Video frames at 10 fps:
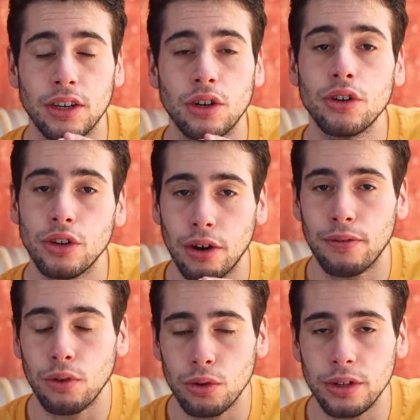couldn't
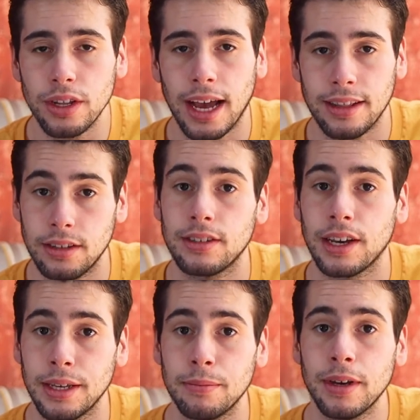afford at the
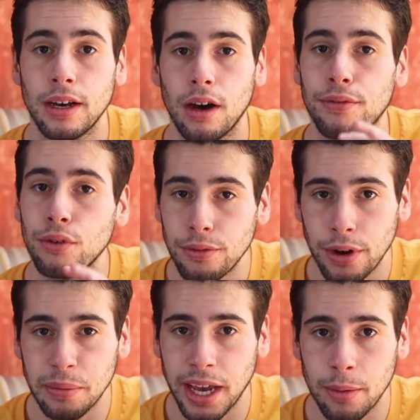time a full frame
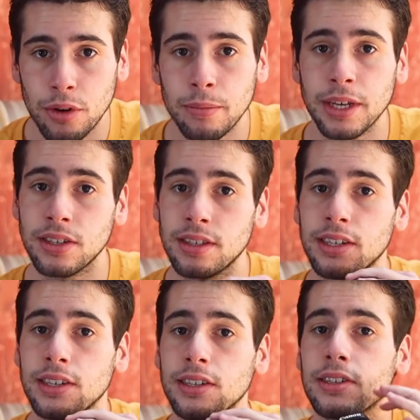camera because this
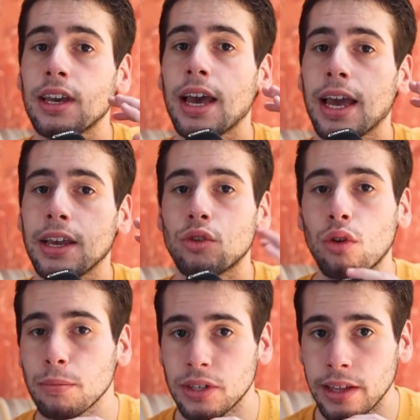is a crop
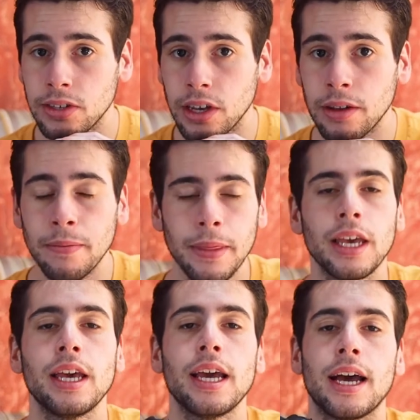sensor.
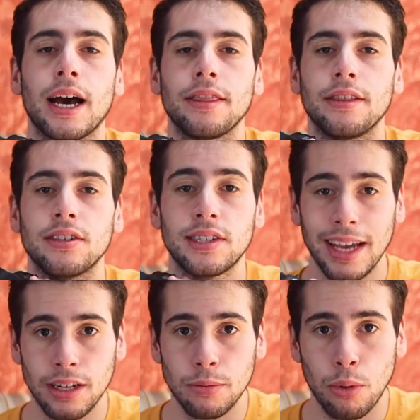The
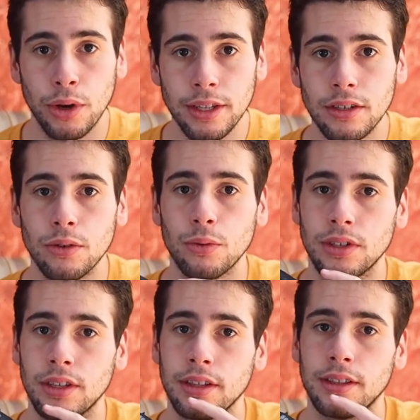second point was
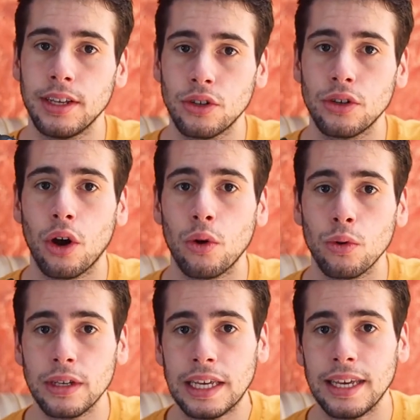that this could hold
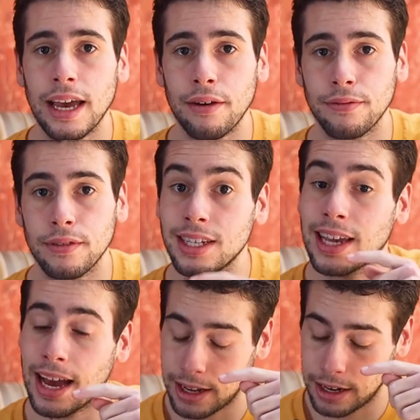this
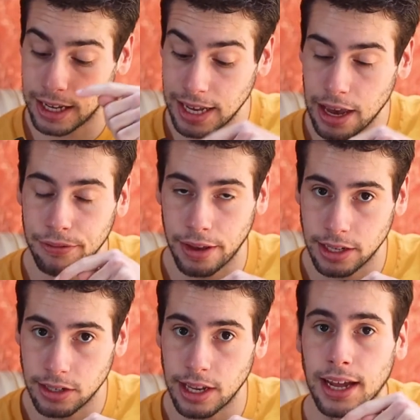had an
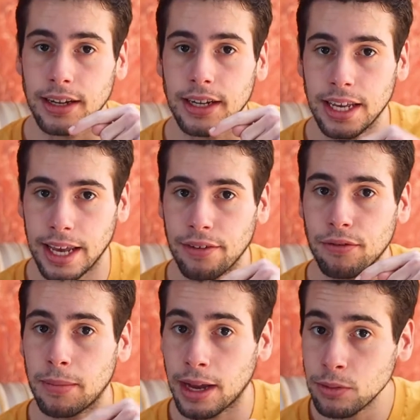EFS and an EF
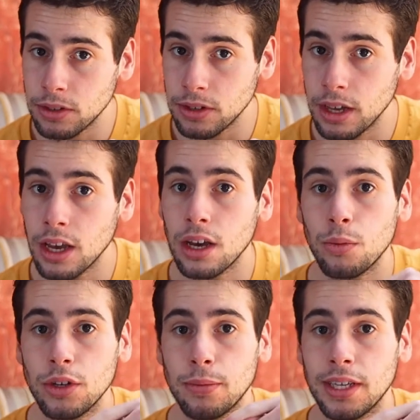mount,
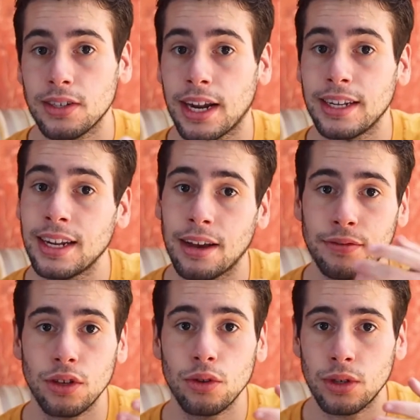which means that I didn't have to
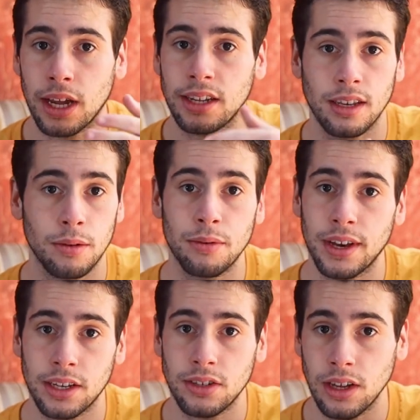use any type of
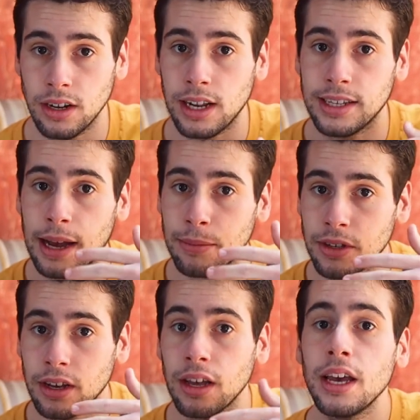external adapter
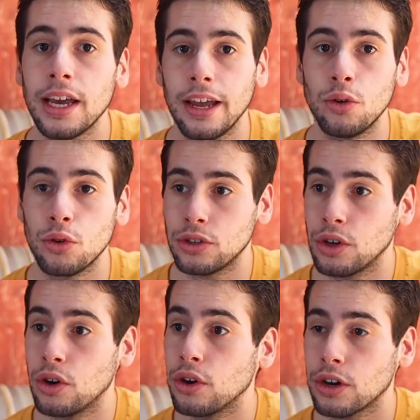in order to
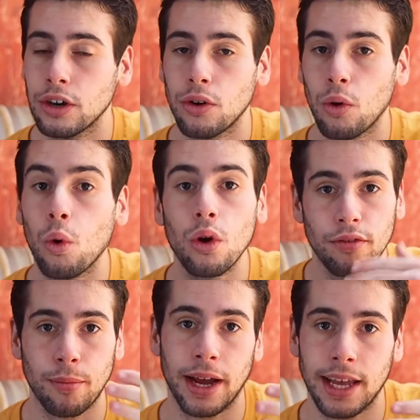hook all of
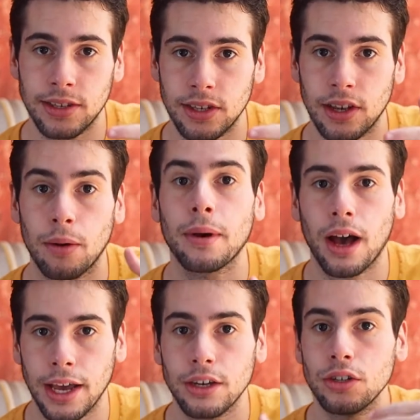my lenses up. I
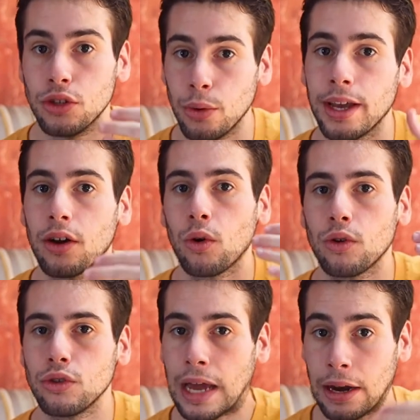could do it
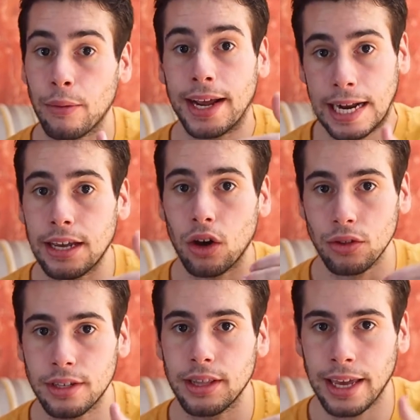directly
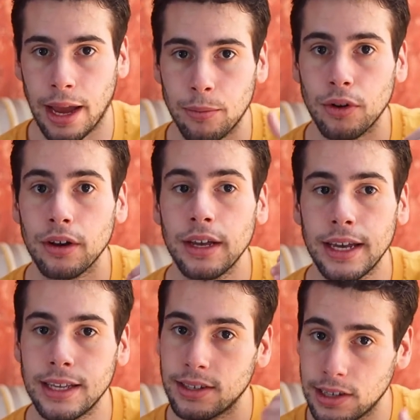onto the camera
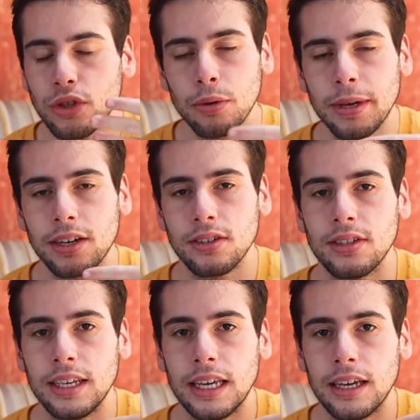itself. Also
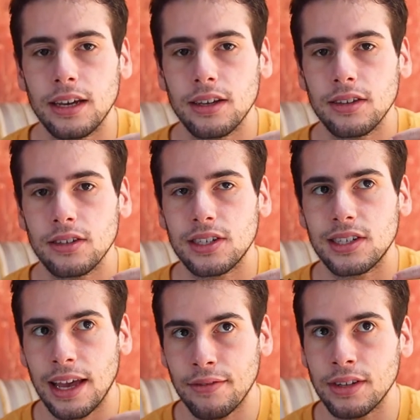because the
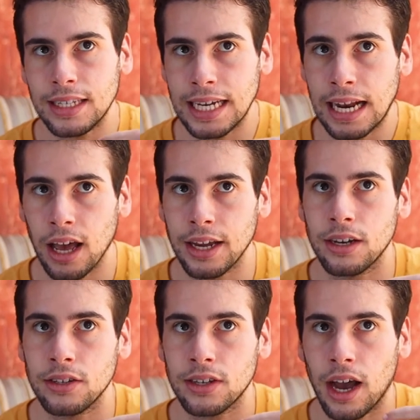7D
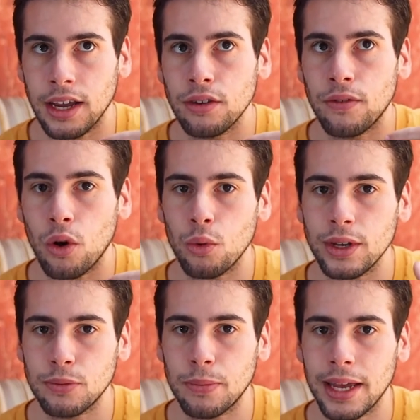line has kind of
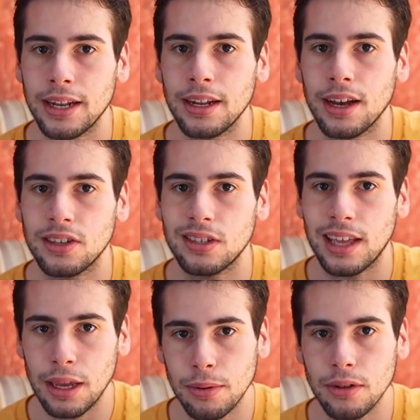always been a
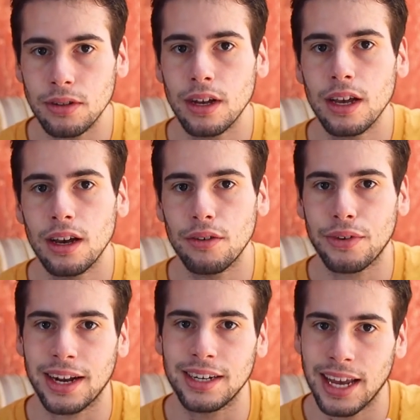staple
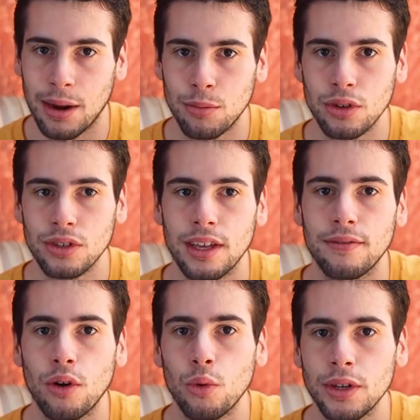of Canon
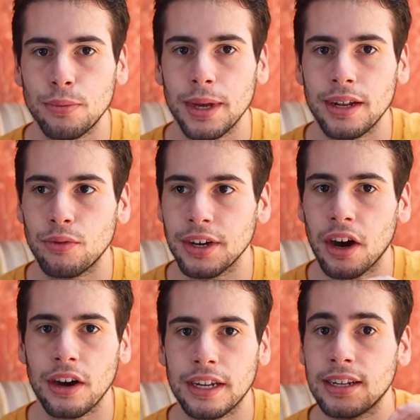cameras. They've always been
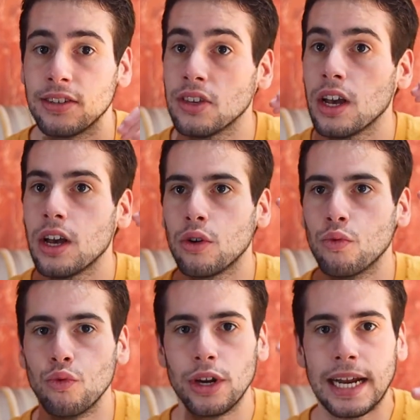regarded as
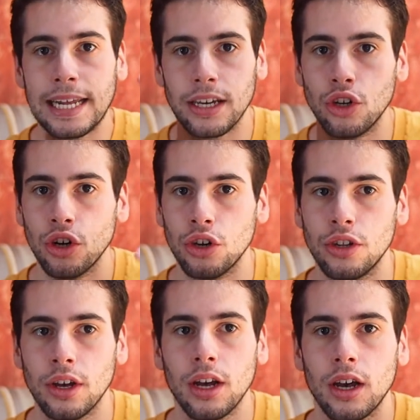really
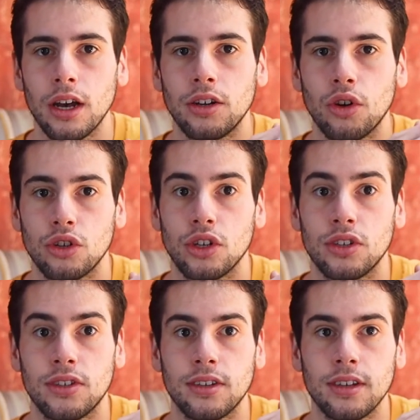good, not
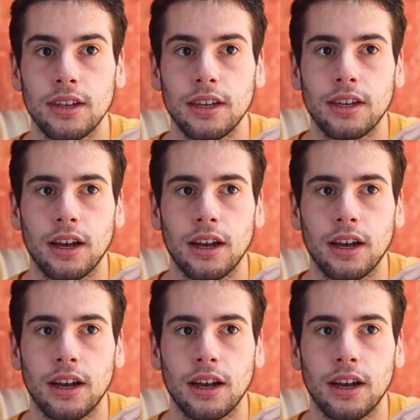just